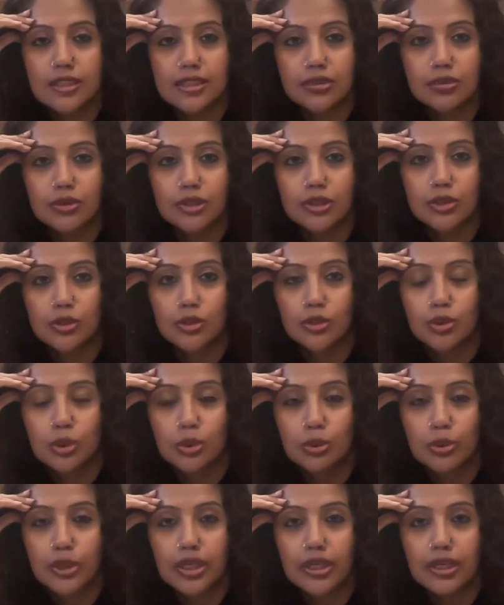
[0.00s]
is going to go
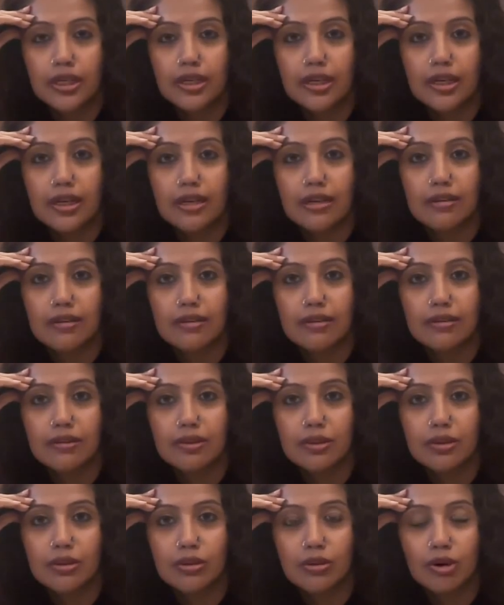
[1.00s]
away and
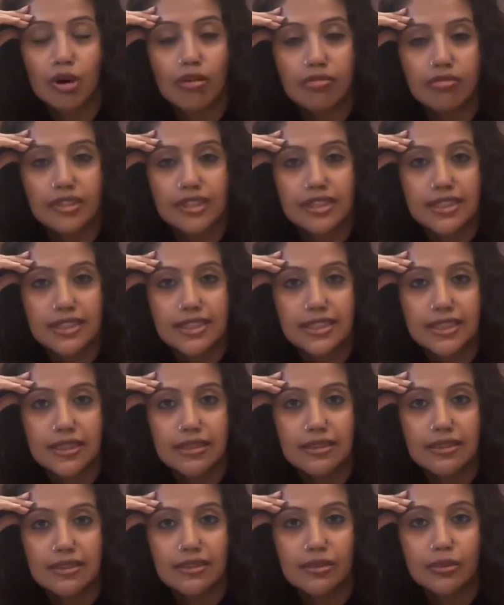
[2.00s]
your coffee is
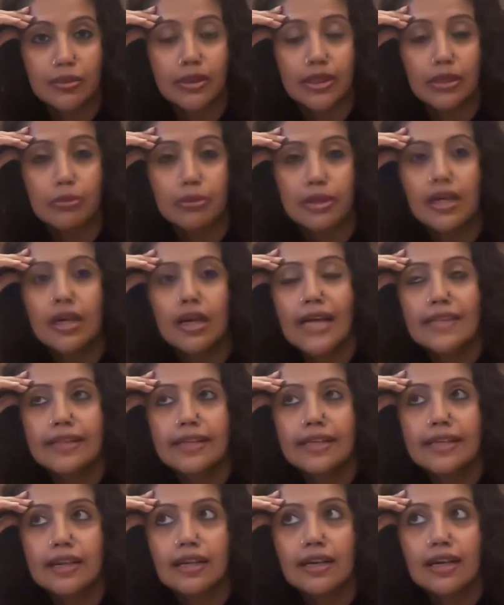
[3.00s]
going away. I
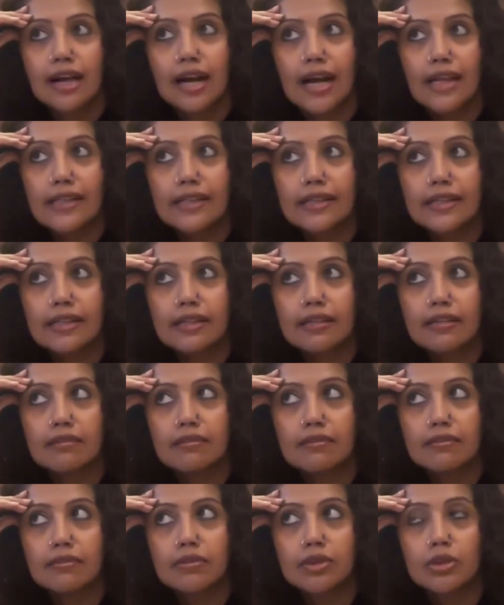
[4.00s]
think
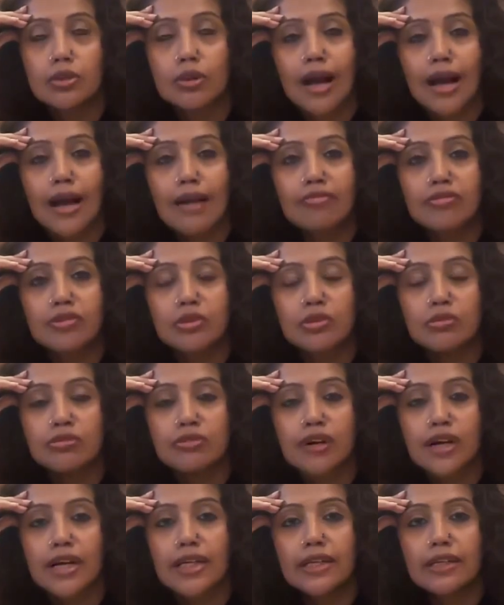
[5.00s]
you have to
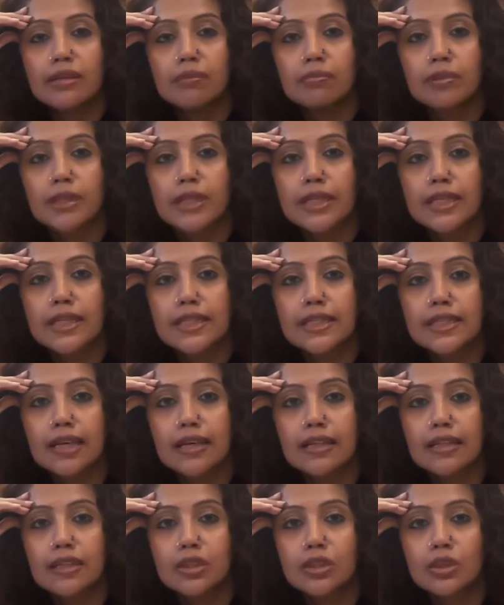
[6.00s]
find a place
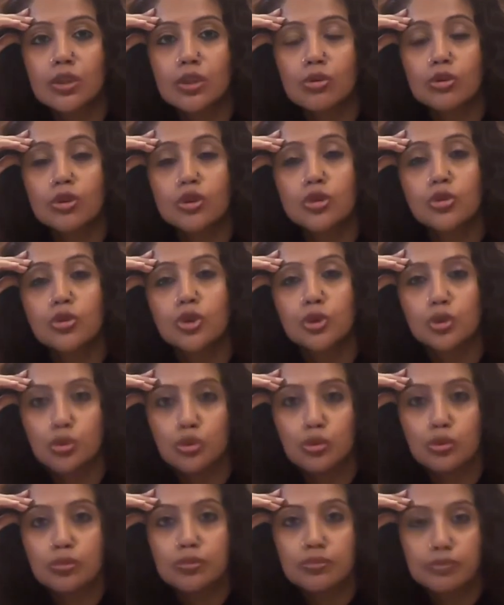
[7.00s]
that is close to you.